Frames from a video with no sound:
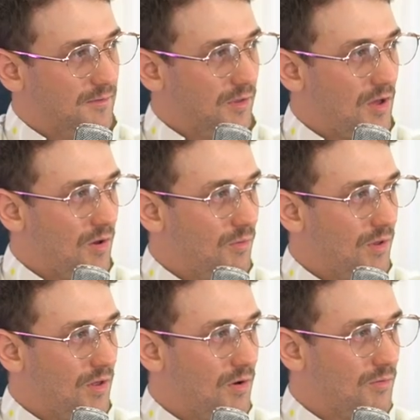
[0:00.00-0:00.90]
We'll all
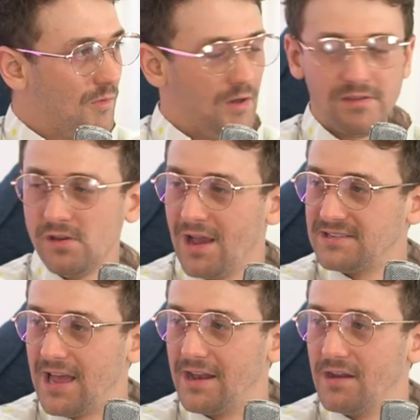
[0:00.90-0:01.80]
we'll all well. You
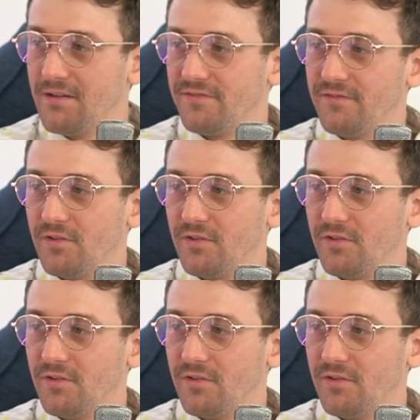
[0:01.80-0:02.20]
guys had enough